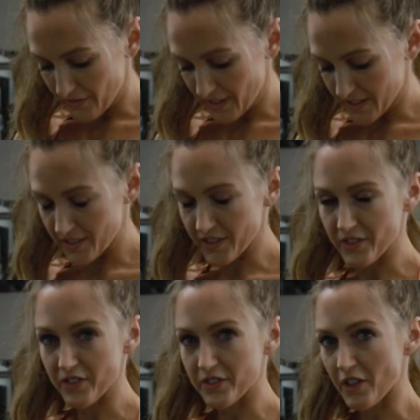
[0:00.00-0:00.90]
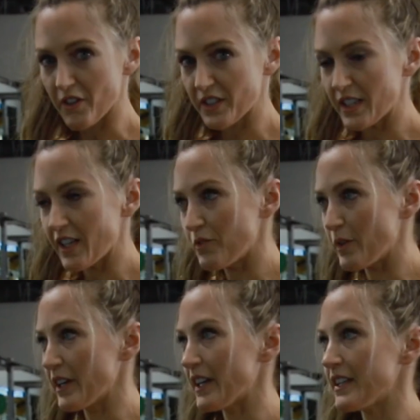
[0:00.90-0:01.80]
it's just so soft. I love
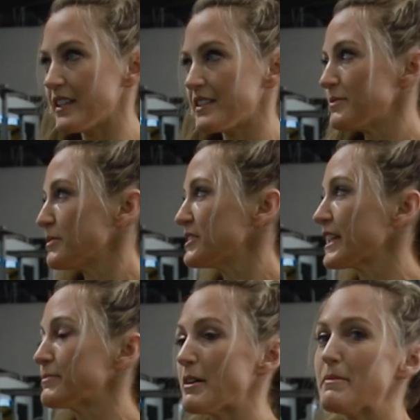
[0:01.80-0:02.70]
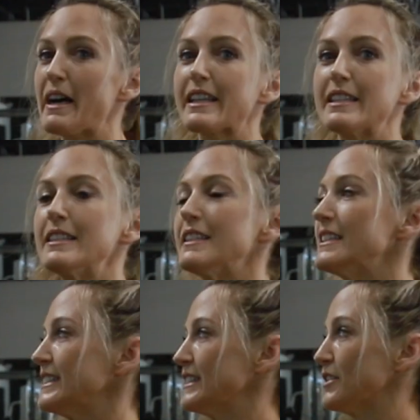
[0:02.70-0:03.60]
wearing it. It protects my back
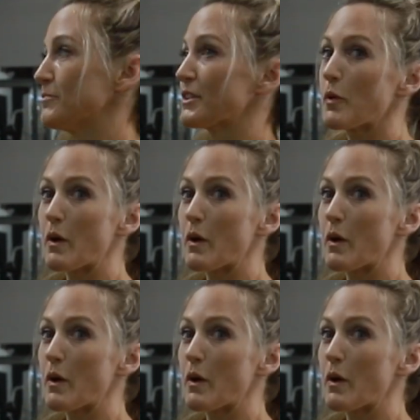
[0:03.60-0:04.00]
pretty